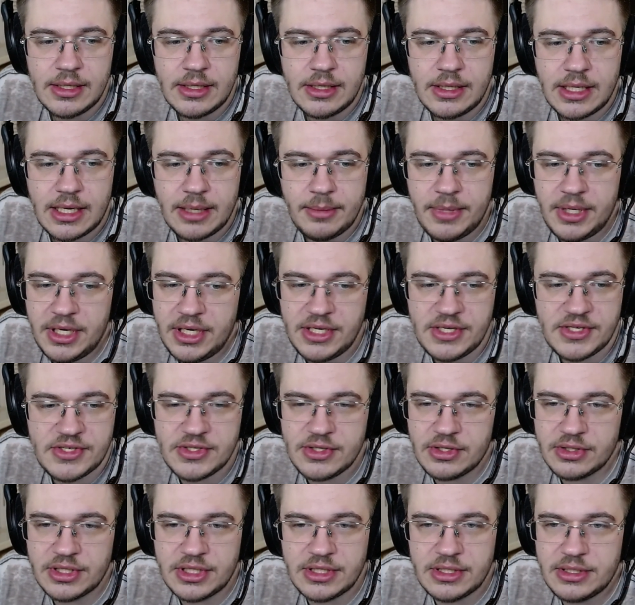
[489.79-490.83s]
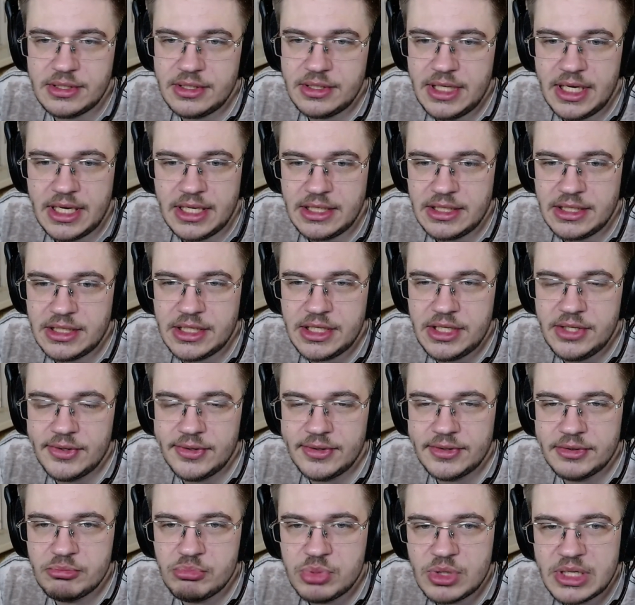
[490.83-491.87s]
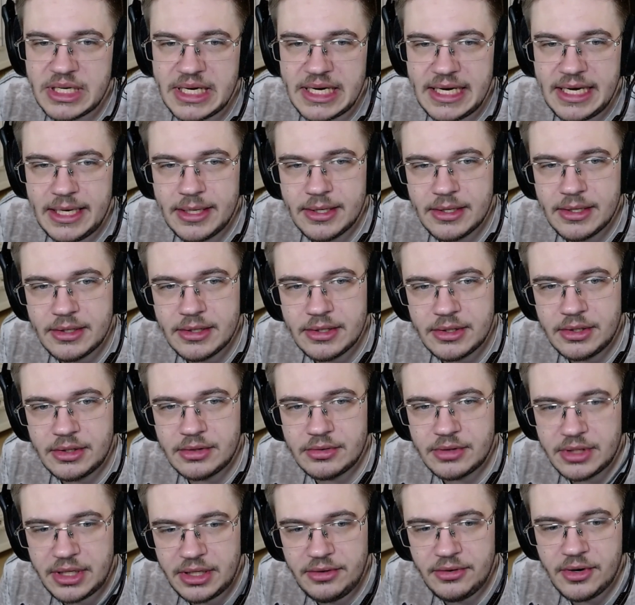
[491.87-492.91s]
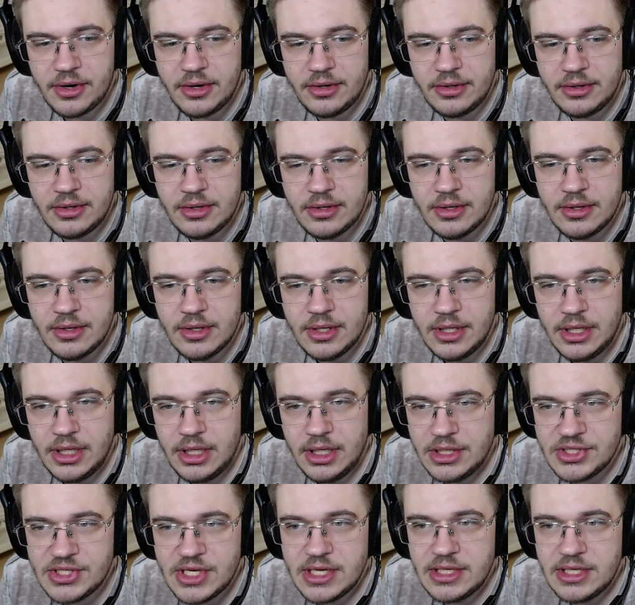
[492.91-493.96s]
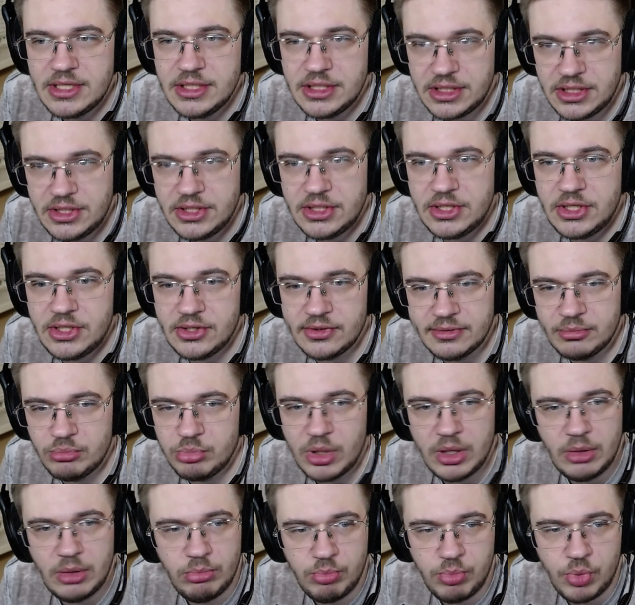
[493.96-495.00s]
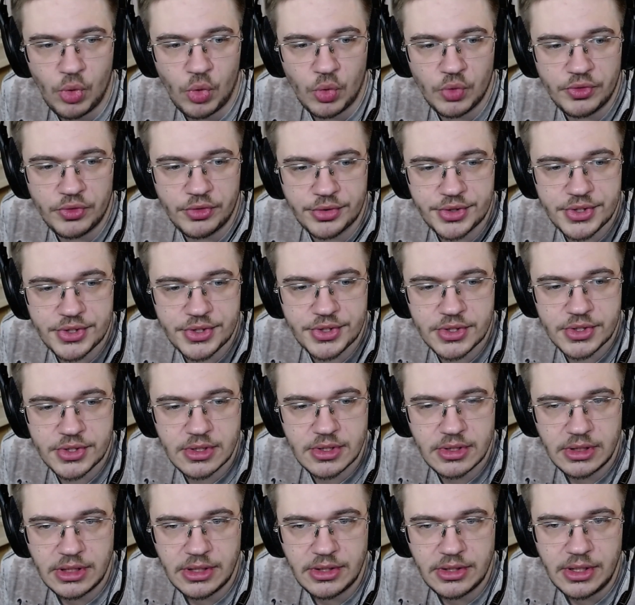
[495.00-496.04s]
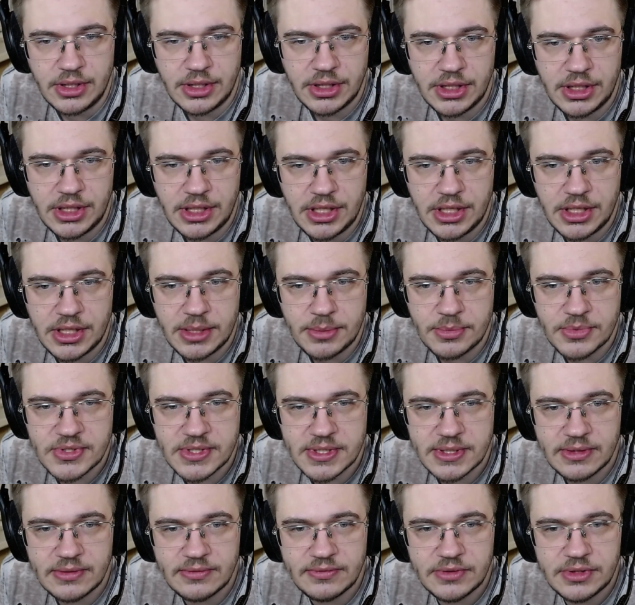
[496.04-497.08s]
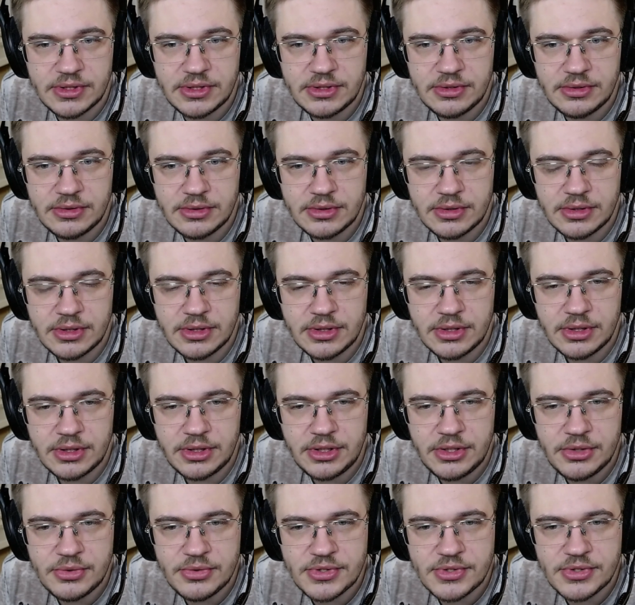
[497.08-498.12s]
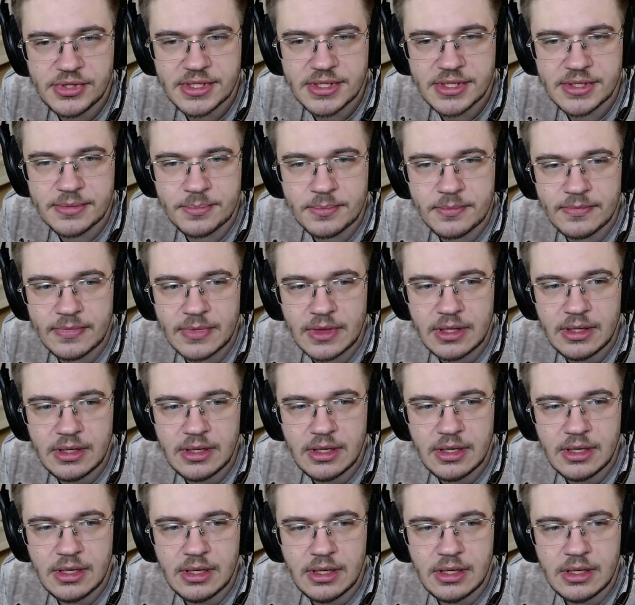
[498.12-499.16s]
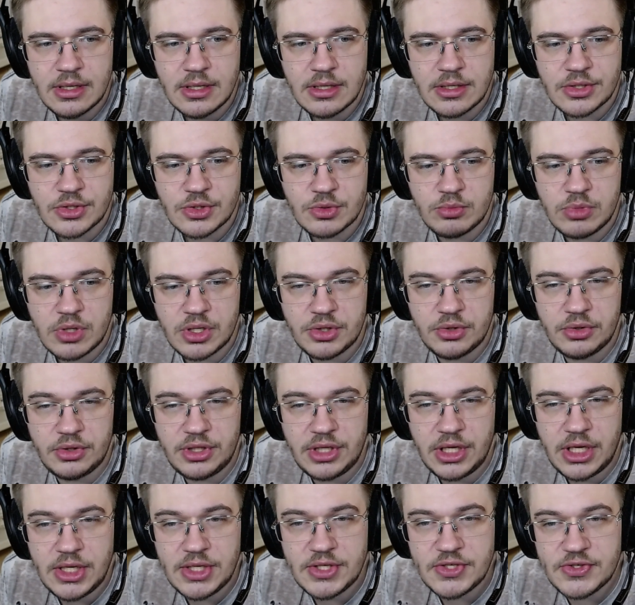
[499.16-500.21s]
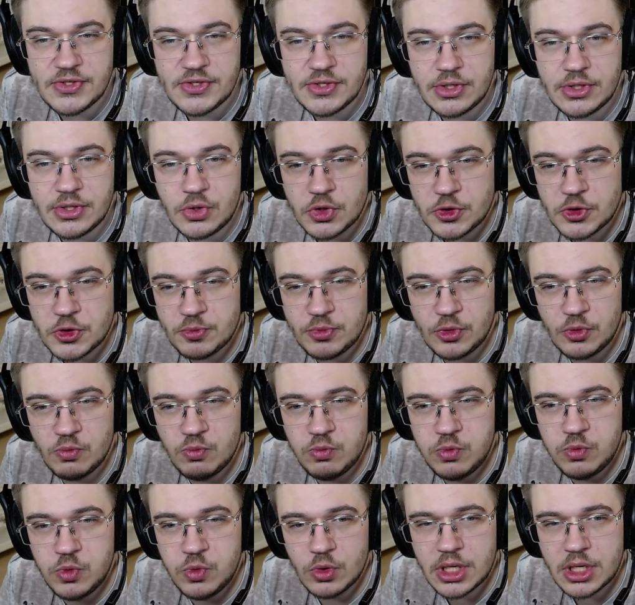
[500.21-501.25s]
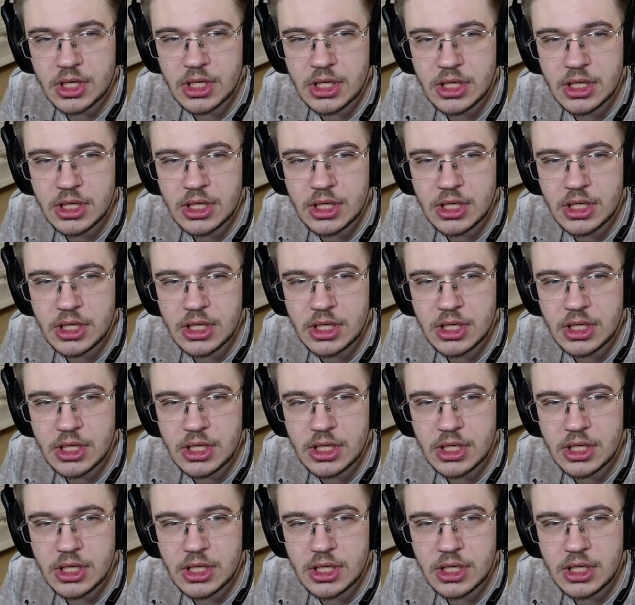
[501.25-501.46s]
I mean, he's not getting killed by Reinhardt. He's getting killed by boulders that he himself uses. Subaru takes the gospel book.